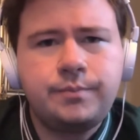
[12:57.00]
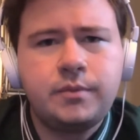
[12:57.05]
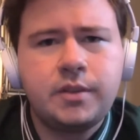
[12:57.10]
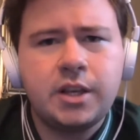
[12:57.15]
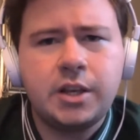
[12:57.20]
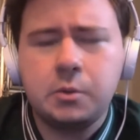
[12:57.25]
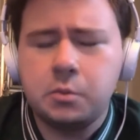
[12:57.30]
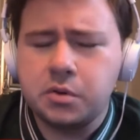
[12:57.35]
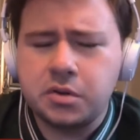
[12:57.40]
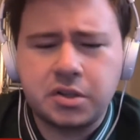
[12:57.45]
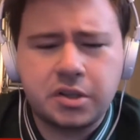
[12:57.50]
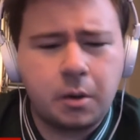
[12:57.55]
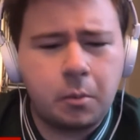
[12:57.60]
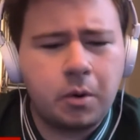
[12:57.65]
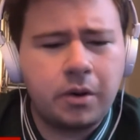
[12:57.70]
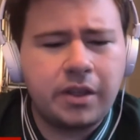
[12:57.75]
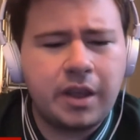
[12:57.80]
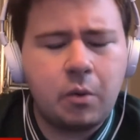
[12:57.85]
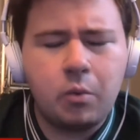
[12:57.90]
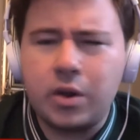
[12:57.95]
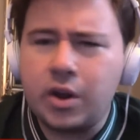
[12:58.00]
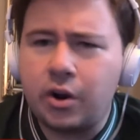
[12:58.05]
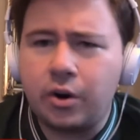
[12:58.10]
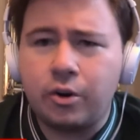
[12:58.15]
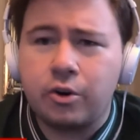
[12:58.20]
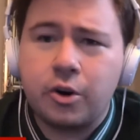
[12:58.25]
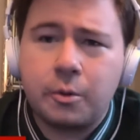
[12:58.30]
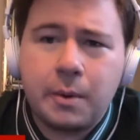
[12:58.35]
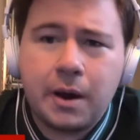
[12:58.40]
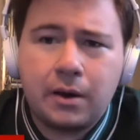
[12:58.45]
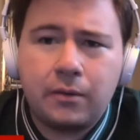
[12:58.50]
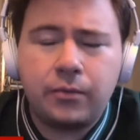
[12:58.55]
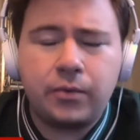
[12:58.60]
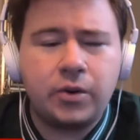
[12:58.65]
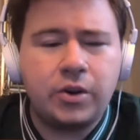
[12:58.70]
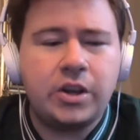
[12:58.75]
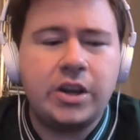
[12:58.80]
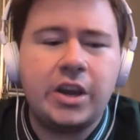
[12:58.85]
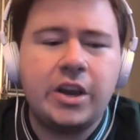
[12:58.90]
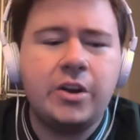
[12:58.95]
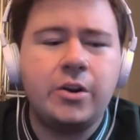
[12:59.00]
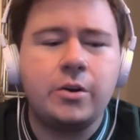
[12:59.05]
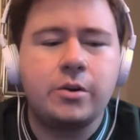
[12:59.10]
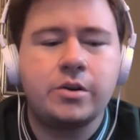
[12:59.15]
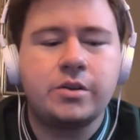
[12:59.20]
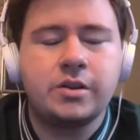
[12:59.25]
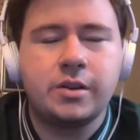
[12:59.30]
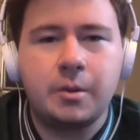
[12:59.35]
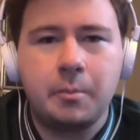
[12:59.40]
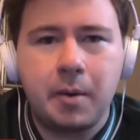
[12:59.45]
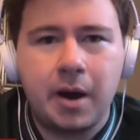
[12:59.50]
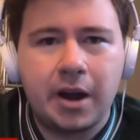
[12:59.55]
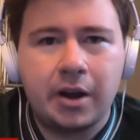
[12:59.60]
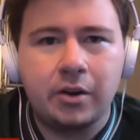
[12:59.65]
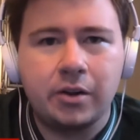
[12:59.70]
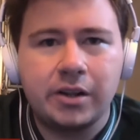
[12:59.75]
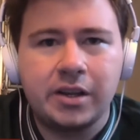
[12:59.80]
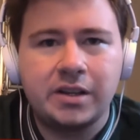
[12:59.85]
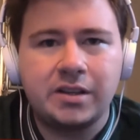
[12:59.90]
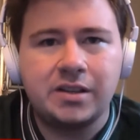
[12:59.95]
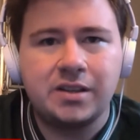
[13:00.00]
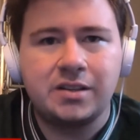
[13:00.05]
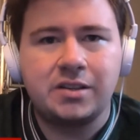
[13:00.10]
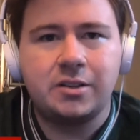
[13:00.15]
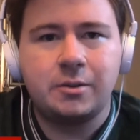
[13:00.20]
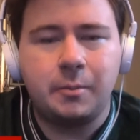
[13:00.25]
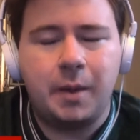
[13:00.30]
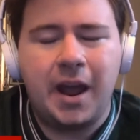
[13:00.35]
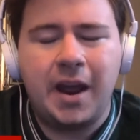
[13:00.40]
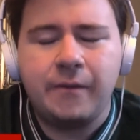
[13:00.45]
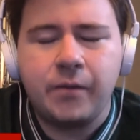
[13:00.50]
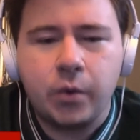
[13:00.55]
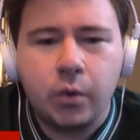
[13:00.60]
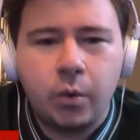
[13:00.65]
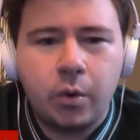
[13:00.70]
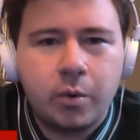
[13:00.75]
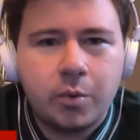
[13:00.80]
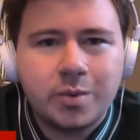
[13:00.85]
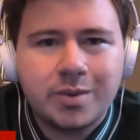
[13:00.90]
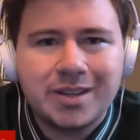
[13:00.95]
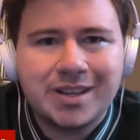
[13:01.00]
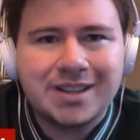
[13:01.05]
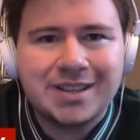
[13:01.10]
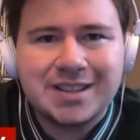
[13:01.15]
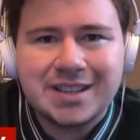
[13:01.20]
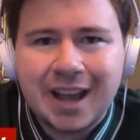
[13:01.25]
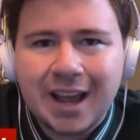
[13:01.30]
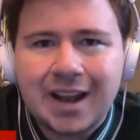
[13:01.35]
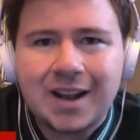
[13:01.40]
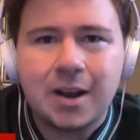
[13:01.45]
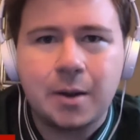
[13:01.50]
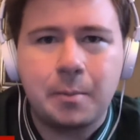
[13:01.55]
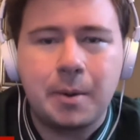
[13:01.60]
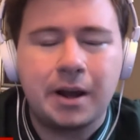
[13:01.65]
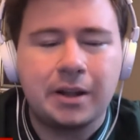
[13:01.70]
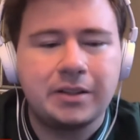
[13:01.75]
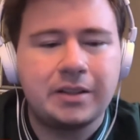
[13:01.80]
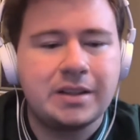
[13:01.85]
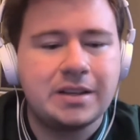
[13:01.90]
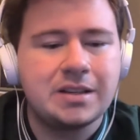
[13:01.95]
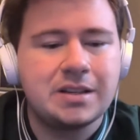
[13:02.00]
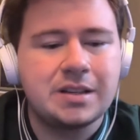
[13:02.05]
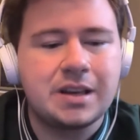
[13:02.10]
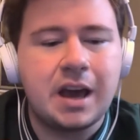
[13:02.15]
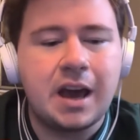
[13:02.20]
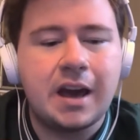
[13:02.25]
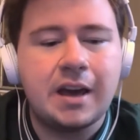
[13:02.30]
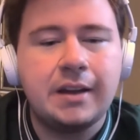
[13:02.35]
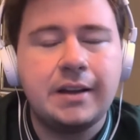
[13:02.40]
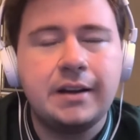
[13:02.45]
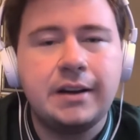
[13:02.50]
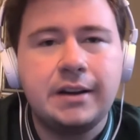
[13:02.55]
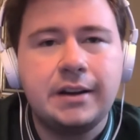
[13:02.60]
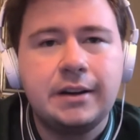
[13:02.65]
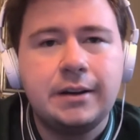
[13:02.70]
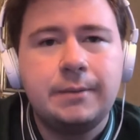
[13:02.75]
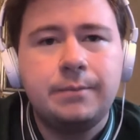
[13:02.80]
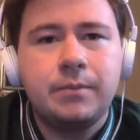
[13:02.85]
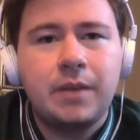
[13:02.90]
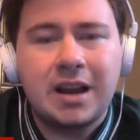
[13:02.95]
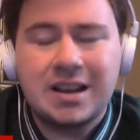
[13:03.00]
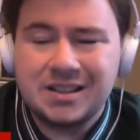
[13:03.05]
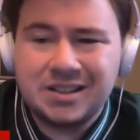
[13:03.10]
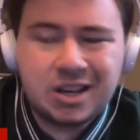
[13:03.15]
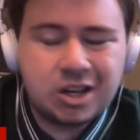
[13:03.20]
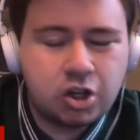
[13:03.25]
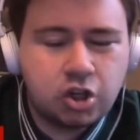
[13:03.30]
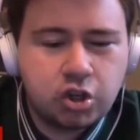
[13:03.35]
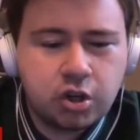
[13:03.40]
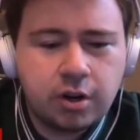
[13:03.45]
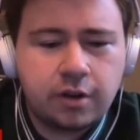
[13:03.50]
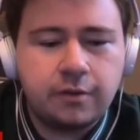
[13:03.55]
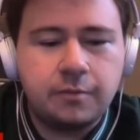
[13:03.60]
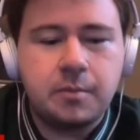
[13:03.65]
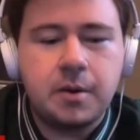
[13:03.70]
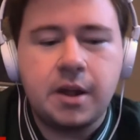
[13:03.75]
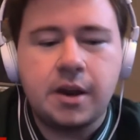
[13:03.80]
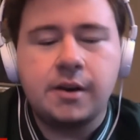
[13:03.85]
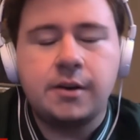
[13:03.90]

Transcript: He was someone that we heard about for years in the minor league system. Everyone was excited about this guy, as they should have been.